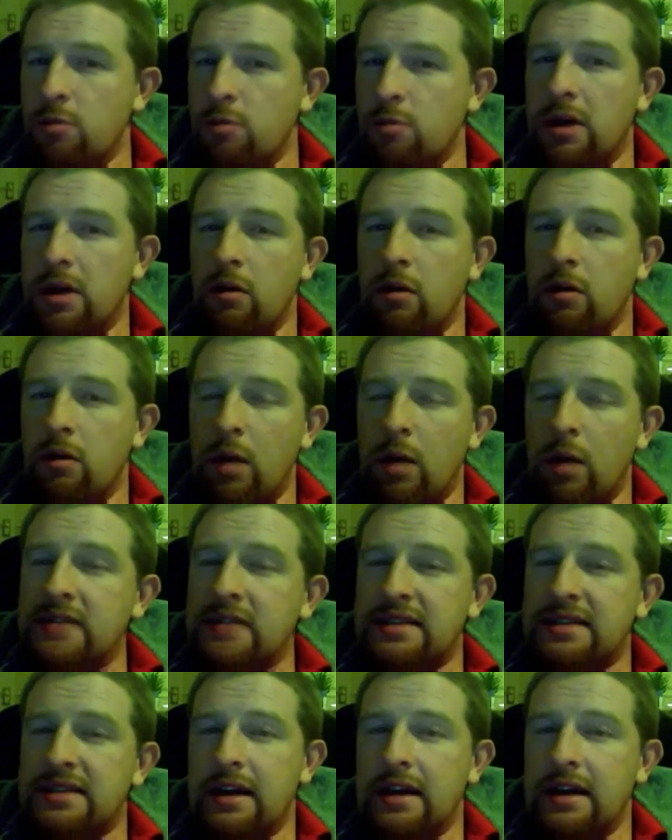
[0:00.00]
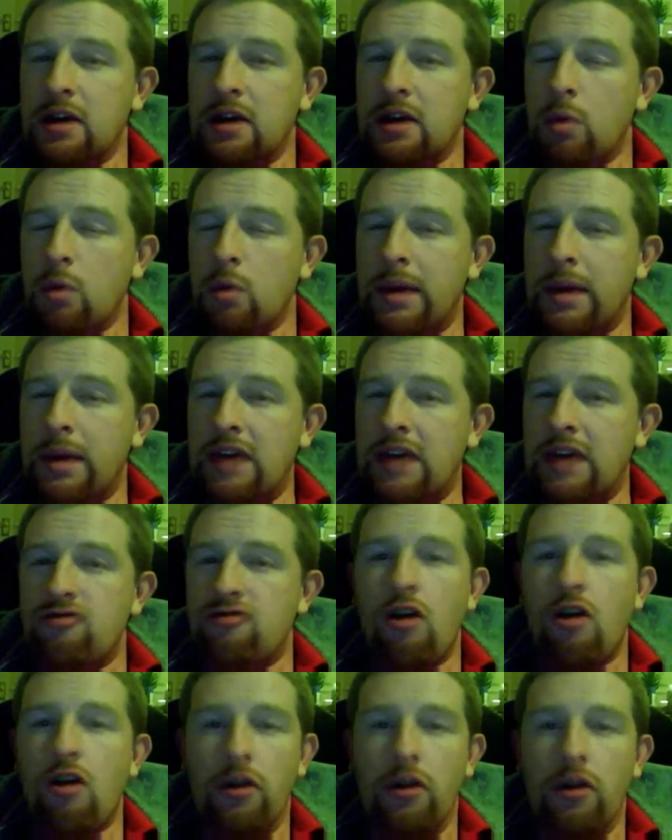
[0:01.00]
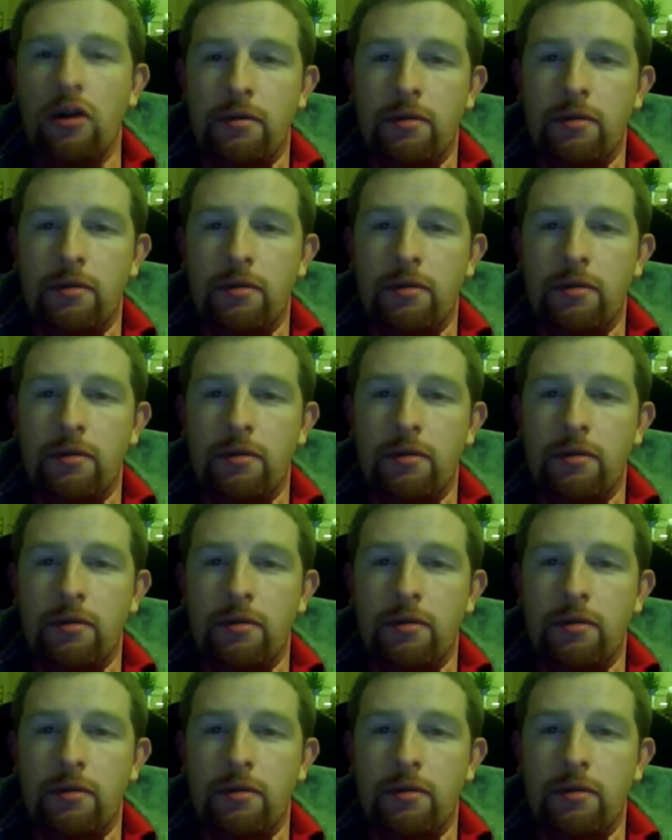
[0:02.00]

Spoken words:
but on Wednesday night you will be getting Tron.